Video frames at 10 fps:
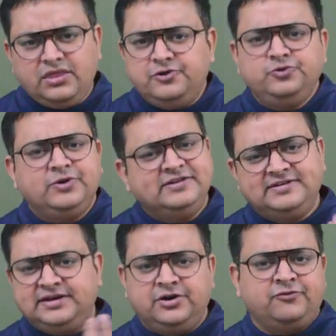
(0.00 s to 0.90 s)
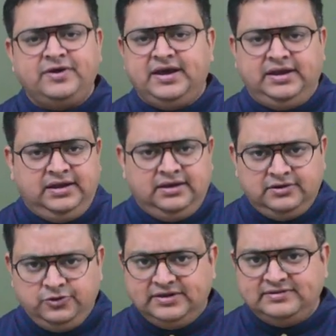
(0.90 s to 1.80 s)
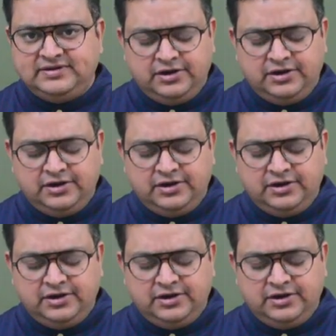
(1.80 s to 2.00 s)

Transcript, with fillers: you can set it off any. You can set it